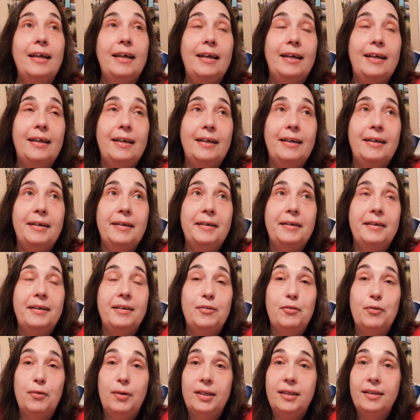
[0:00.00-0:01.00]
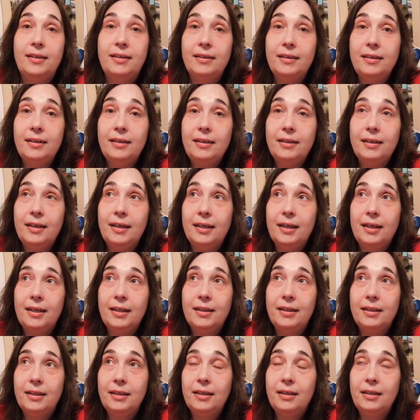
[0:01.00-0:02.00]
Uh, so I did, and I
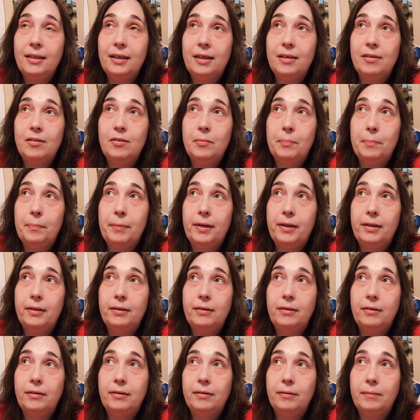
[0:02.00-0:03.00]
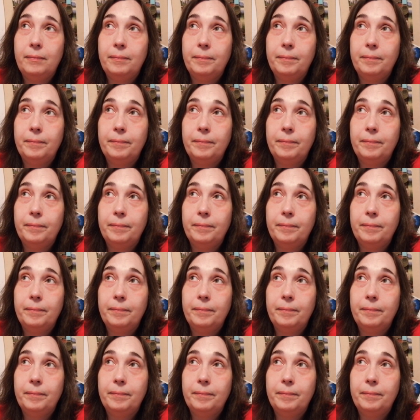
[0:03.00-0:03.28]
think I spent